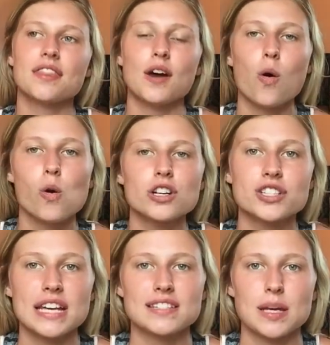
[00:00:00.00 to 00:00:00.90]
the
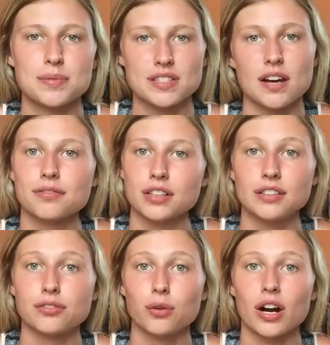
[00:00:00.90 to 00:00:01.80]
horse ends up
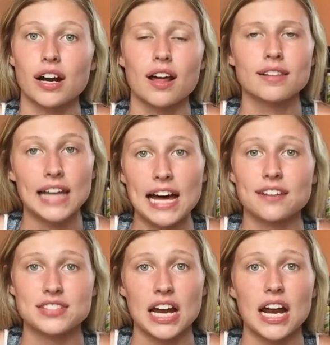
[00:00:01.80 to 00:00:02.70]
suffering for it a lot
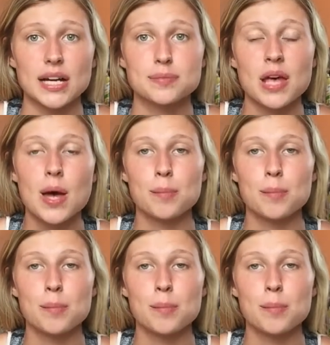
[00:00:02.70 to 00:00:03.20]
of times.